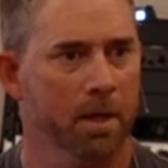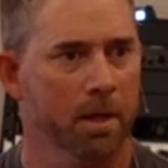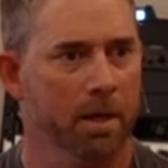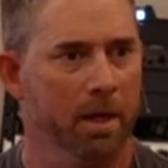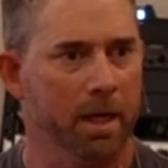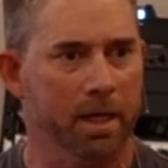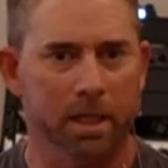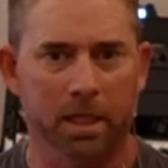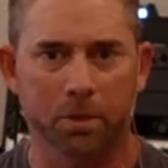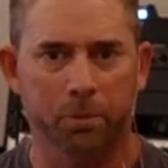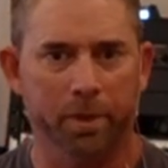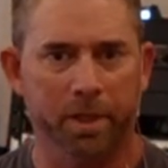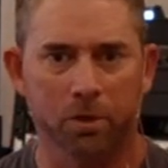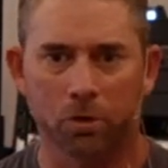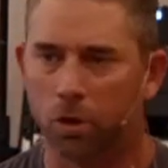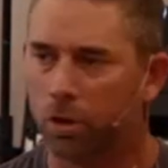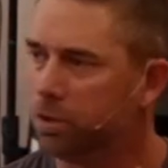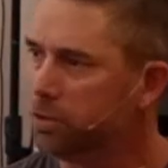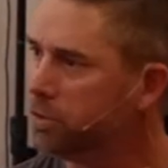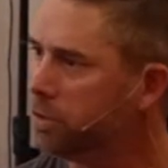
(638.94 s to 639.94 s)
And he went
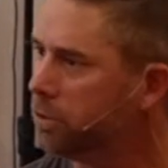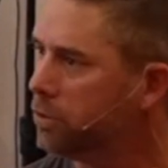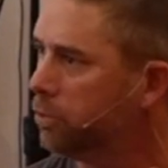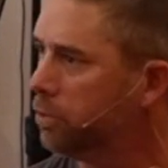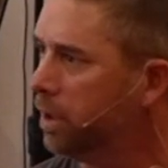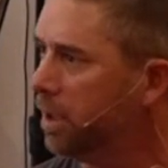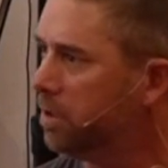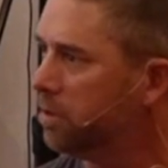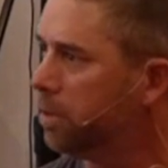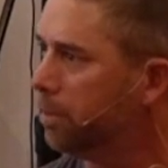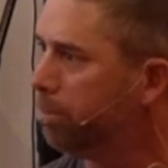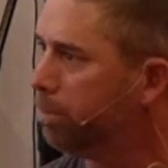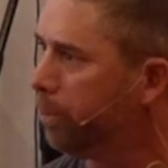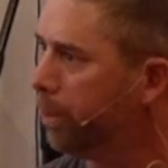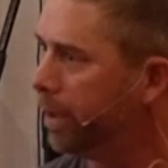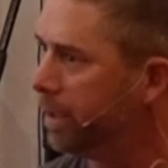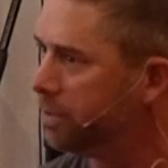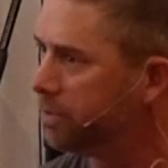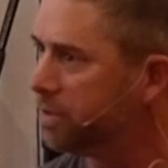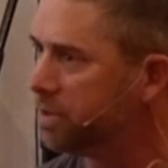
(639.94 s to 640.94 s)
on to create the
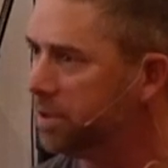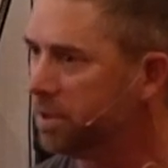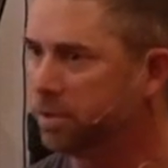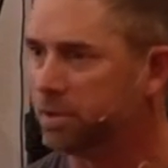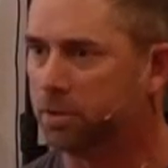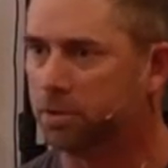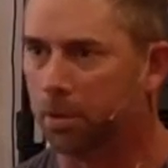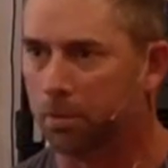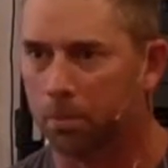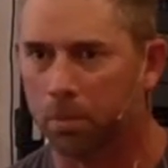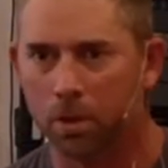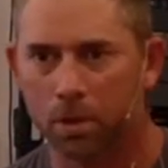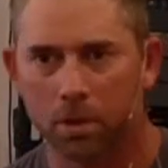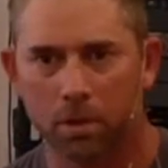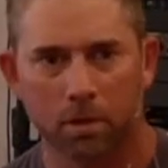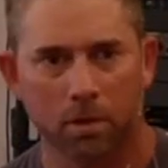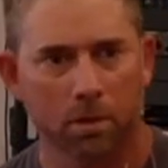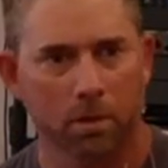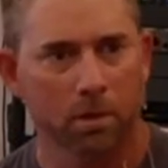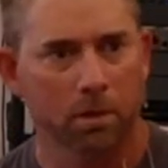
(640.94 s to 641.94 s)
Braille system.
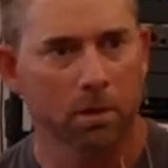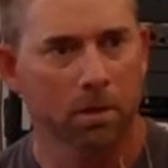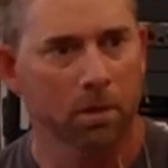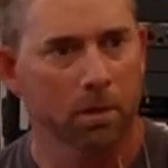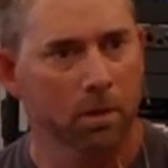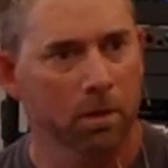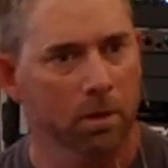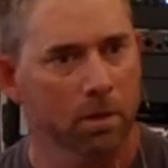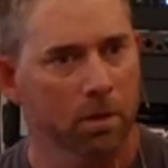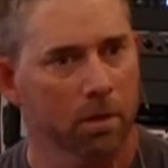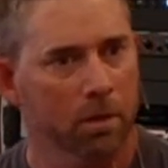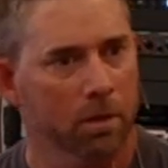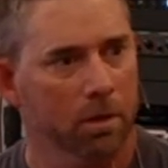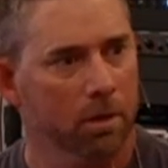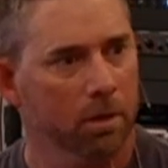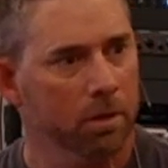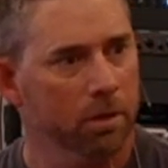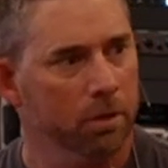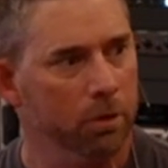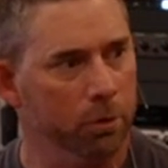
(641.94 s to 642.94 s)

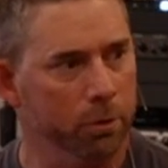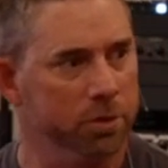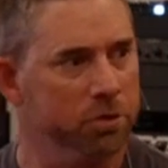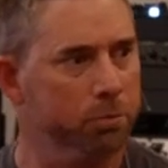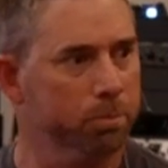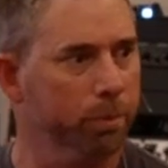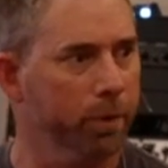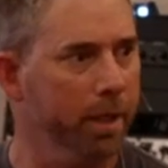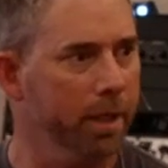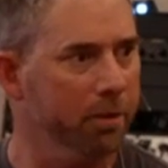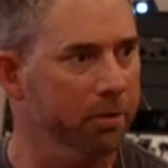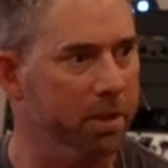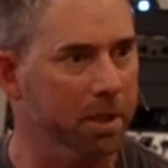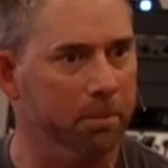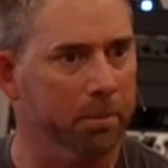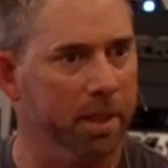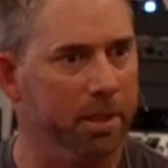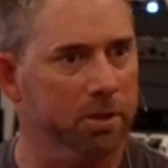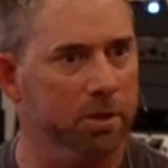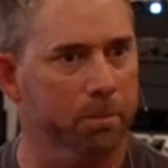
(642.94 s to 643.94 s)
Louis Braille, and he
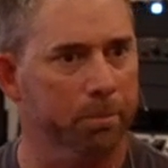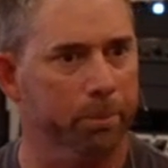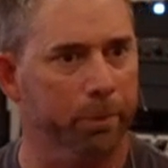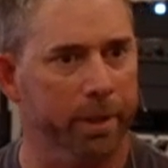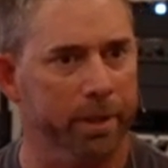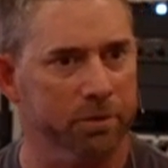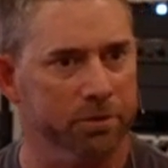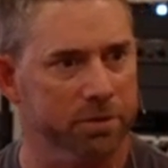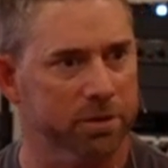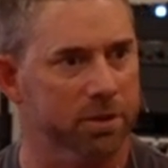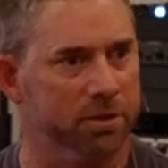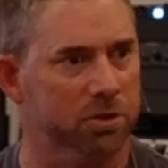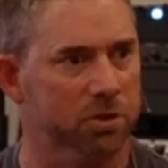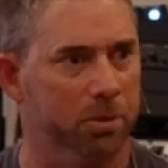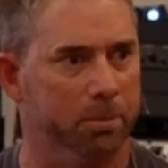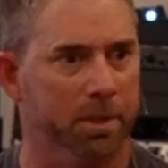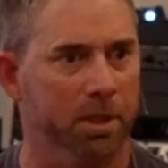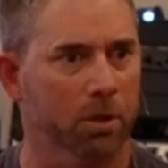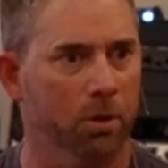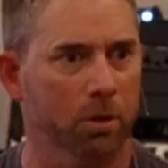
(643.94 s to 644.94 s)
made the Braille
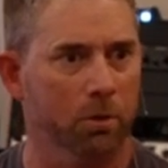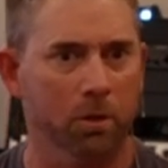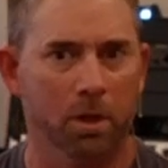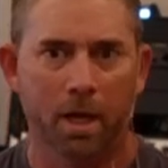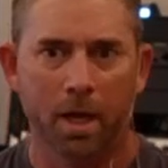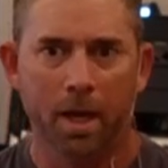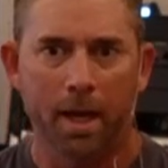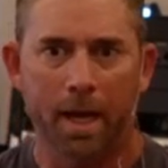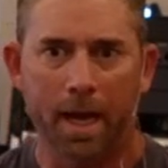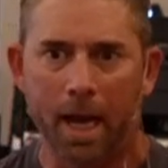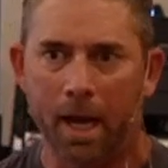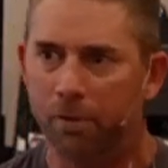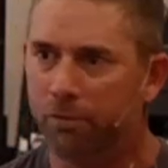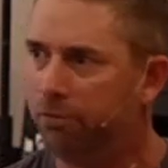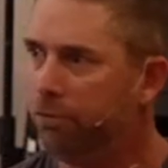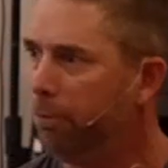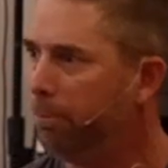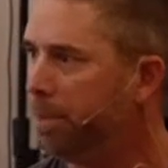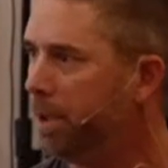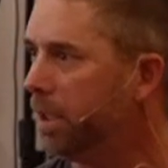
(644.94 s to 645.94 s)
system and a whole
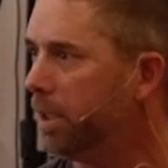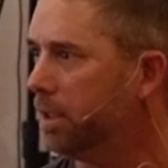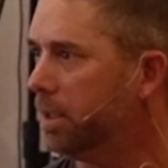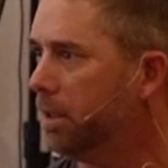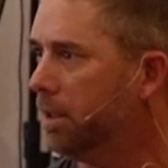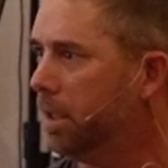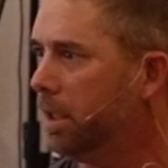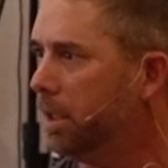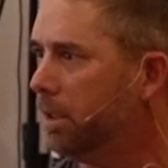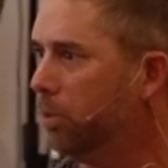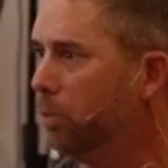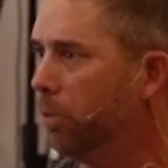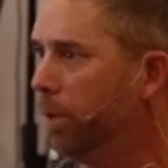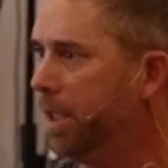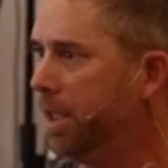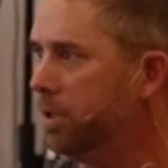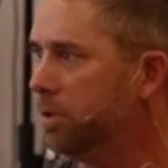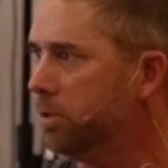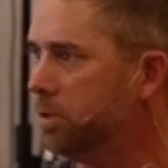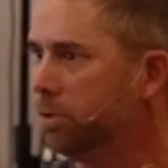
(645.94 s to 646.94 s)
alphabet and a, and a
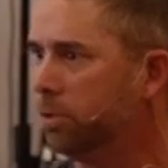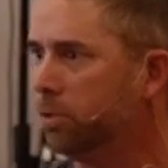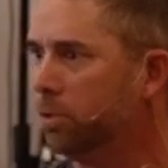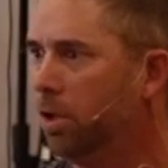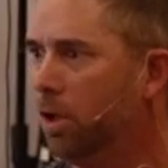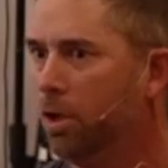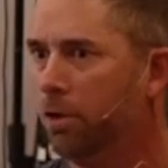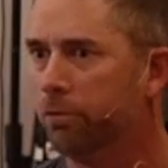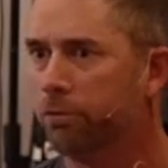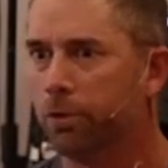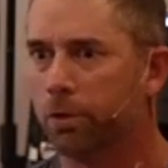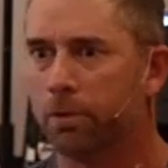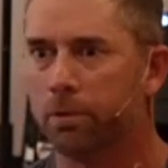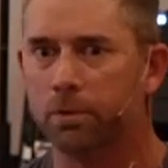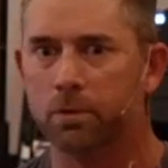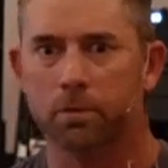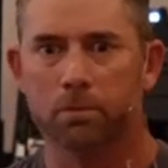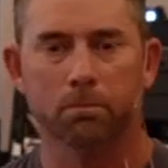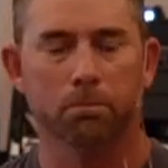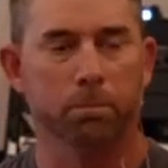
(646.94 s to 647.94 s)
way to
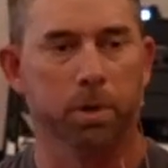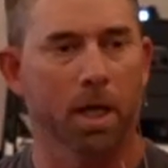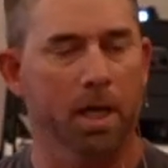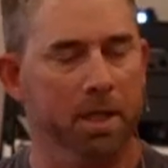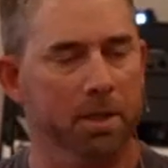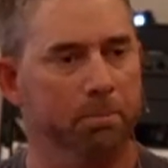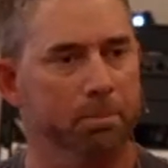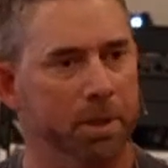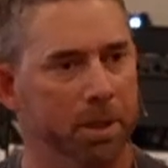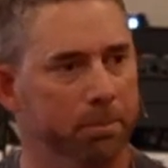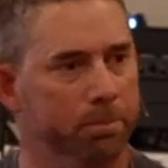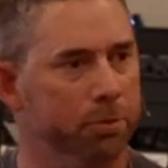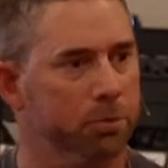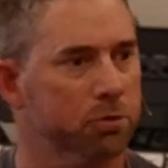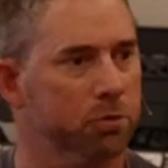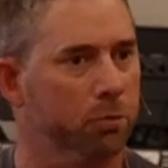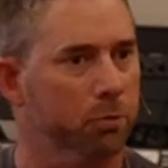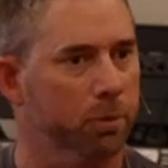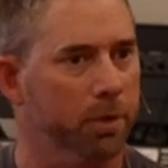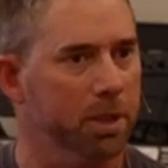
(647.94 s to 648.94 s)
for blind people
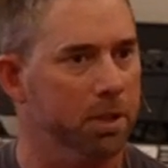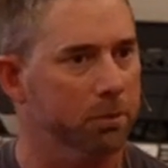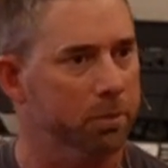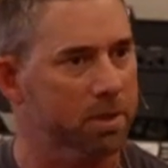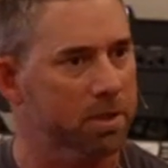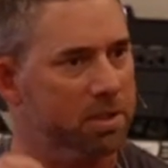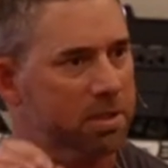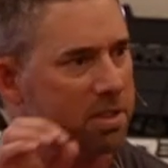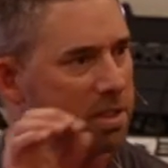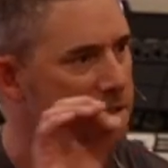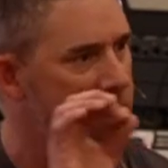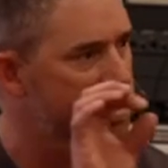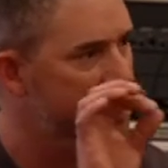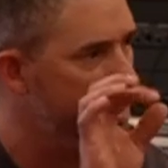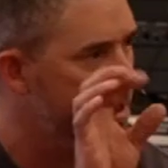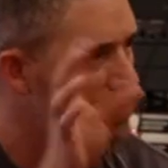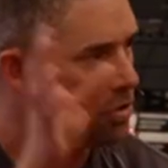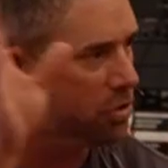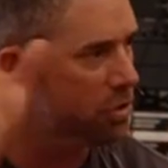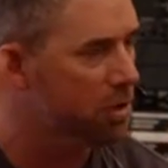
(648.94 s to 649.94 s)
to read with the
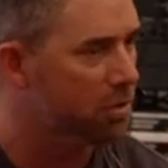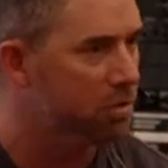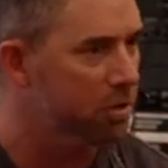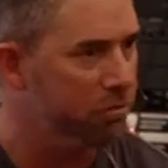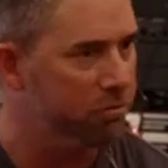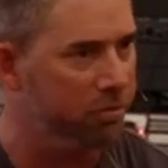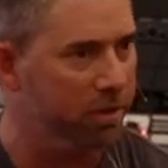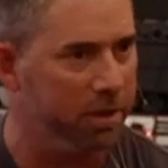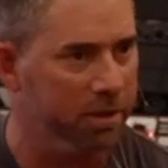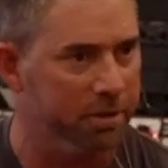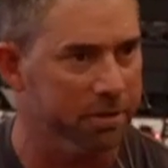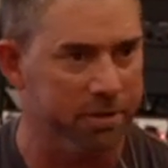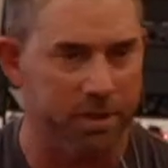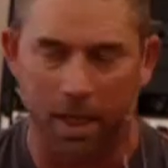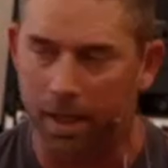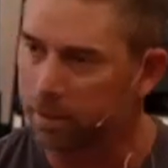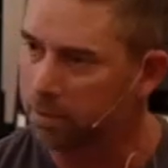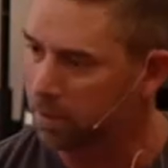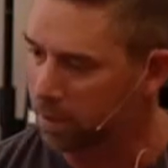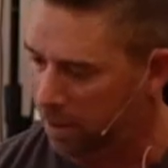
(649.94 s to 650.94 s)
sensation of their fingers.
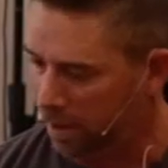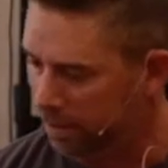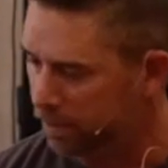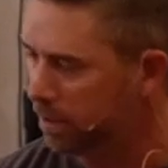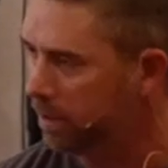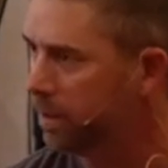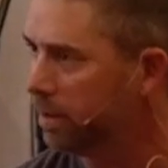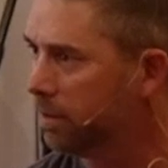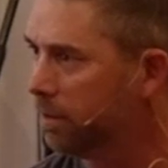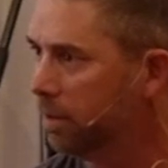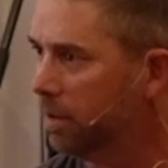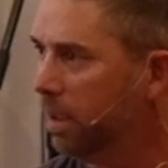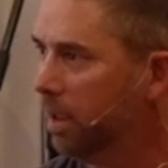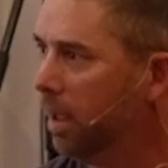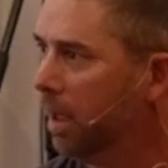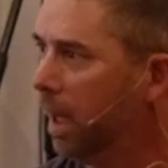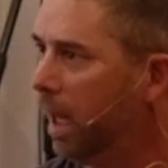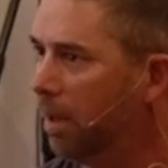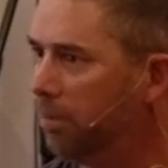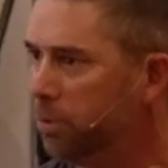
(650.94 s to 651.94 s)
I, you know, I can't.
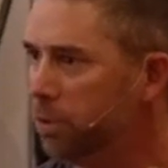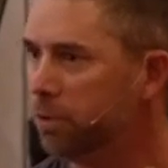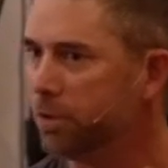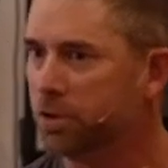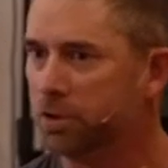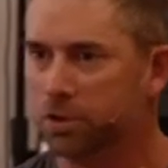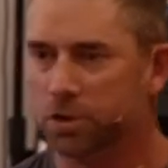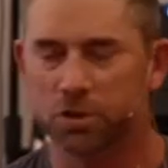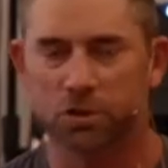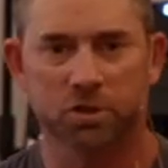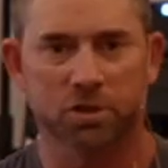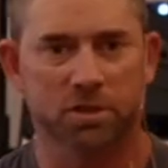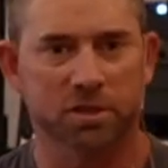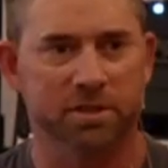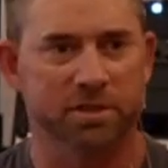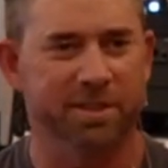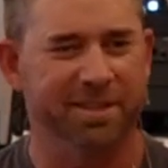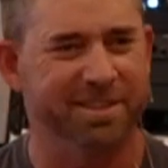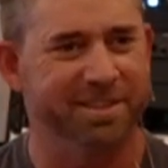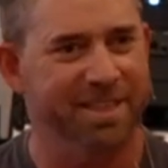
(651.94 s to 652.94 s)
I'm doing good just to
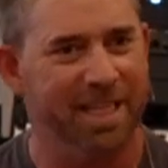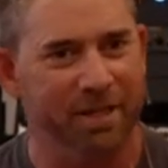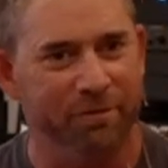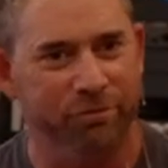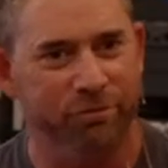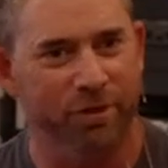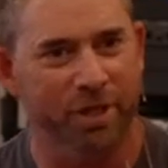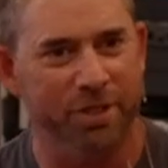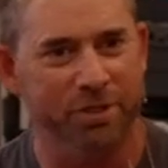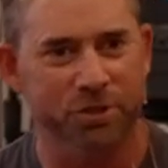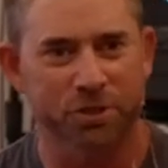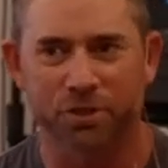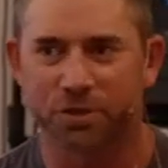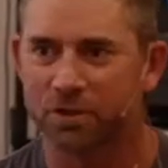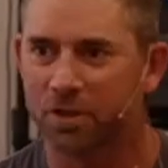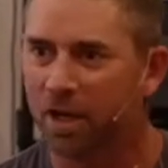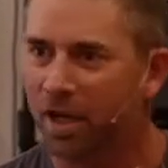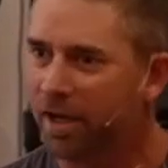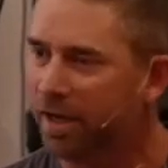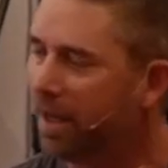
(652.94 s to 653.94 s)
tell. Is that flush or
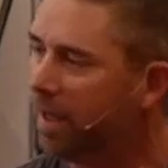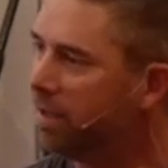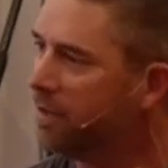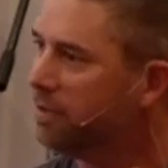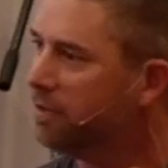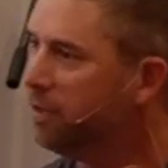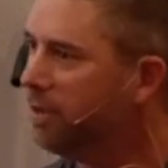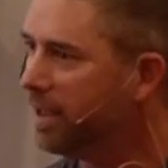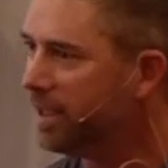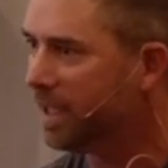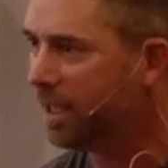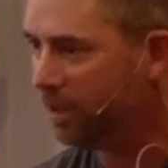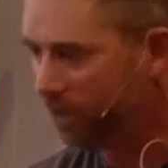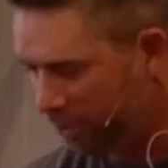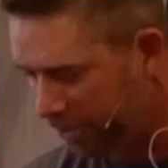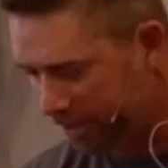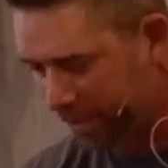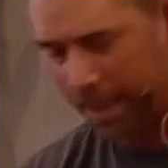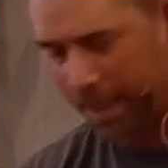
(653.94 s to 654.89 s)
not? I don't know. I got to look